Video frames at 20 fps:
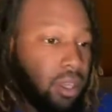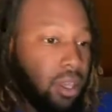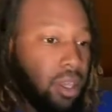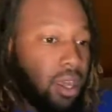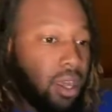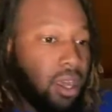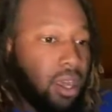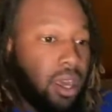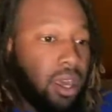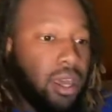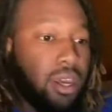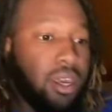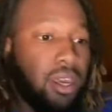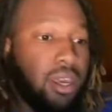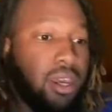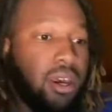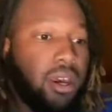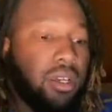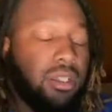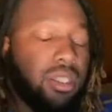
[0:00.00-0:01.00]
And then
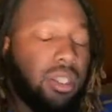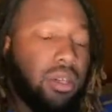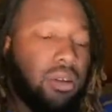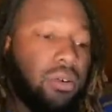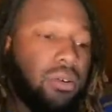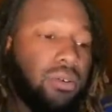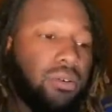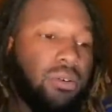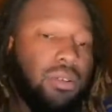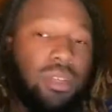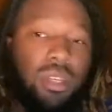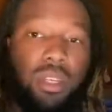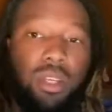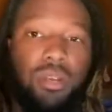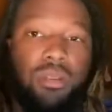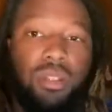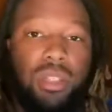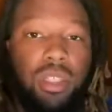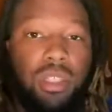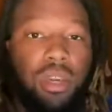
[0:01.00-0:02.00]
also the
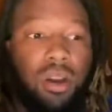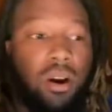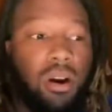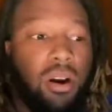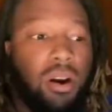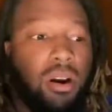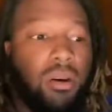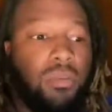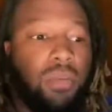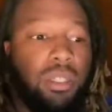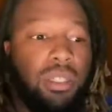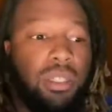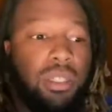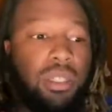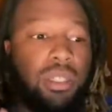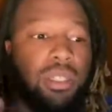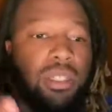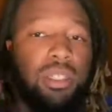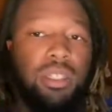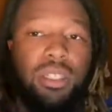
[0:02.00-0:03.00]
UCR, which is
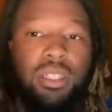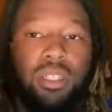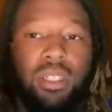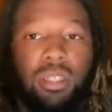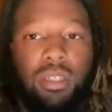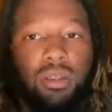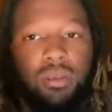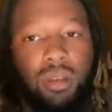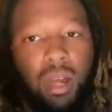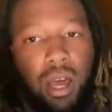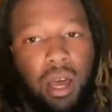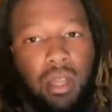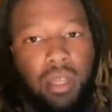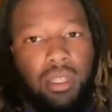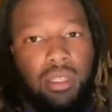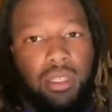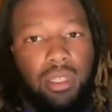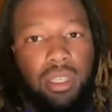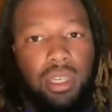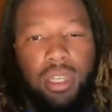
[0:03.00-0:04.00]

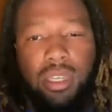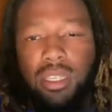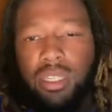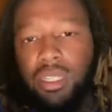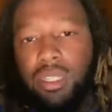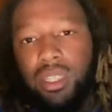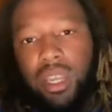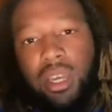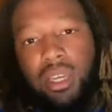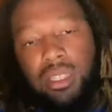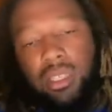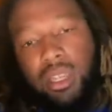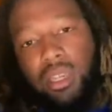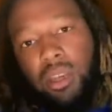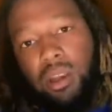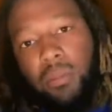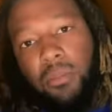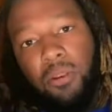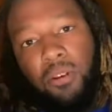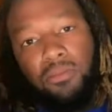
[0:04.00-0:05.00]
$62. It just states the
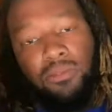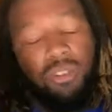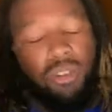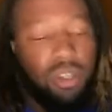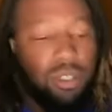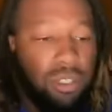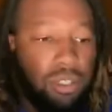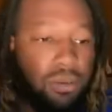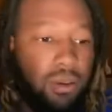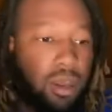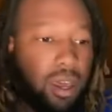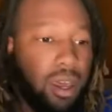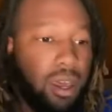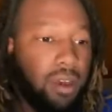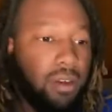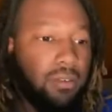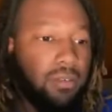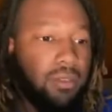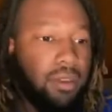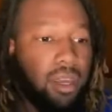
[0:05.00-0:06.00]
number of trucks you have,
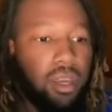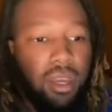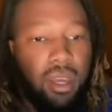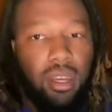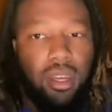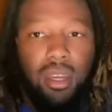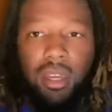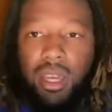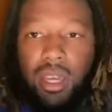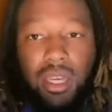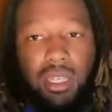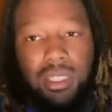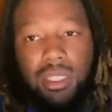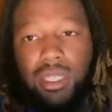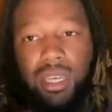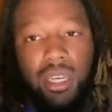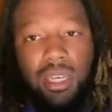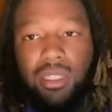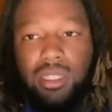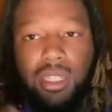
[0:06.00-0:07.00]
and it's
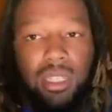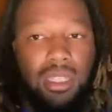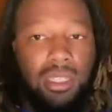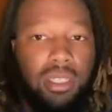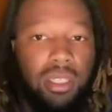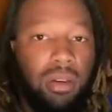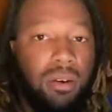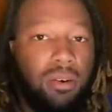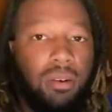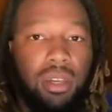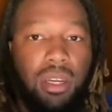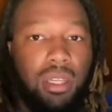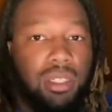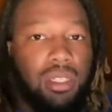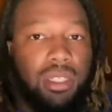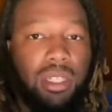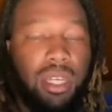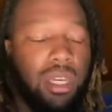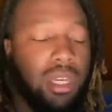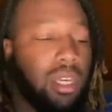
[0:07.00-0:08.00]
instant, so it doesn't
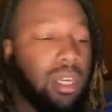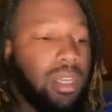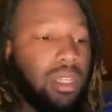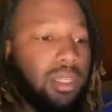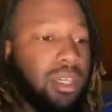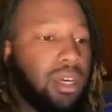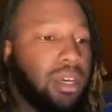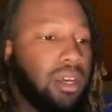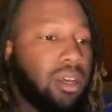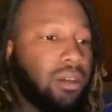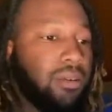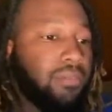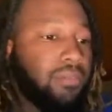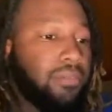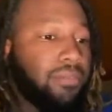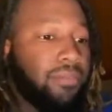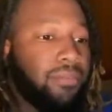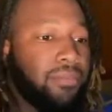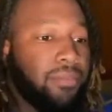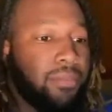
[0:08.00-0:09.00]
take any time.
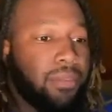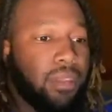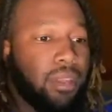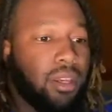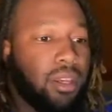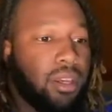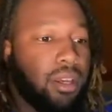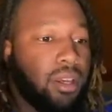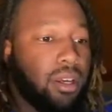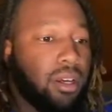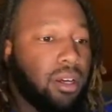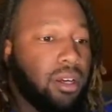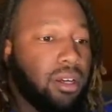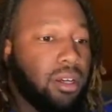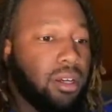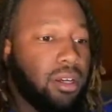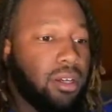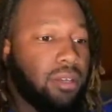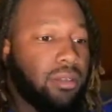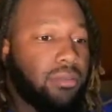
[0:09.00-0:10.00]

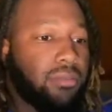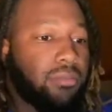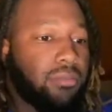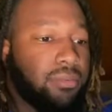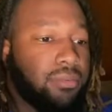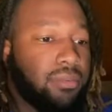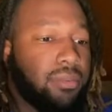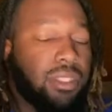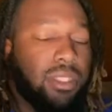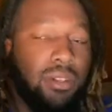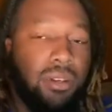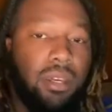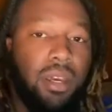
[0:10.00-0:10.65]
So yeah.